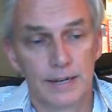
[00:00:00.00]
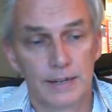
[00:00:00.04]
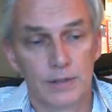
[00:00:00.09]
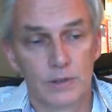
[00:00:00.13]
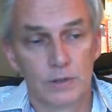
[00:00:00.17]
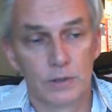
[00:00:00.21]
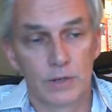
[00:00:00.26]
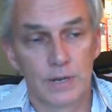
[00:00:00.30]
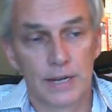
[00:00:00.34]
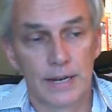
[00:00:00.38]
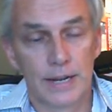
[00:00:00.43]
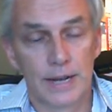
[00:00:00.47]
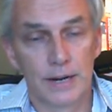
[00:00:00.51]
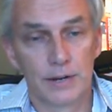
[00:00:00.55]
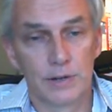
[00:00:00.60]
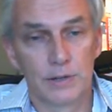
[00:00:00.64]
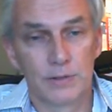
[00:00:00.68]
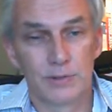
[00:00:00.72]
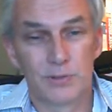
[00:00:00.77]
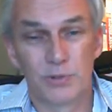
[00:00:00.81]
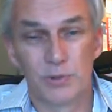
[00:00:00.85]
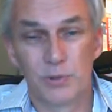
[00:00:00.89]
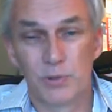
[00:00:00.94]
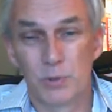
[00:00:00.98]
looking at
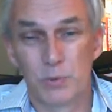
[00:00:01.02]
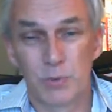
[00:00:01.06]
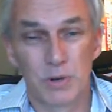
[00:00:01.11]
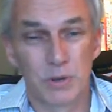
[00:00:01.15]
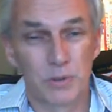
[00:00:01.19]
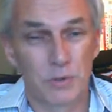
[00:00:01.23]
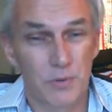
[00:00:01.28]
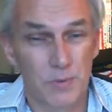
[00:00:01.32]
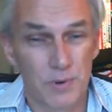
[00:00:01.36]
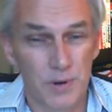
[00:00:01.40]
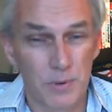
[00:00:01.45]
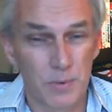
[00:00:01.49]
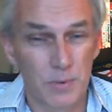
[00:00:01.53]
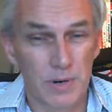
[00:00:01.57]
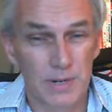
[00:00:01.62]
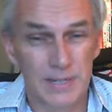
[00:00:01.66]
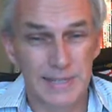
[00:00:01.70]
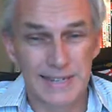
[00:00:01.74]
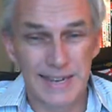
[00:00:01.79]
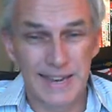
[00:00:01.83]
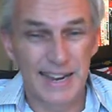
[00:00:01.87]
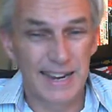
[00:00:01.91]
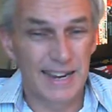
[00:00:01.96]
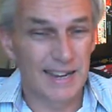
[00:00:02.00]
a two to one, three to one
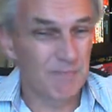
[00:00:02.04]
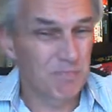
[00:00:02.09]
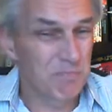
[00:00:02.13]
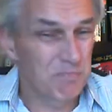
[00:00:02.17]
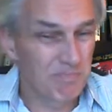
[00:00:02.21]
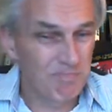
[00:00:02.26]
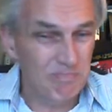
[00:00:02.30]
attack,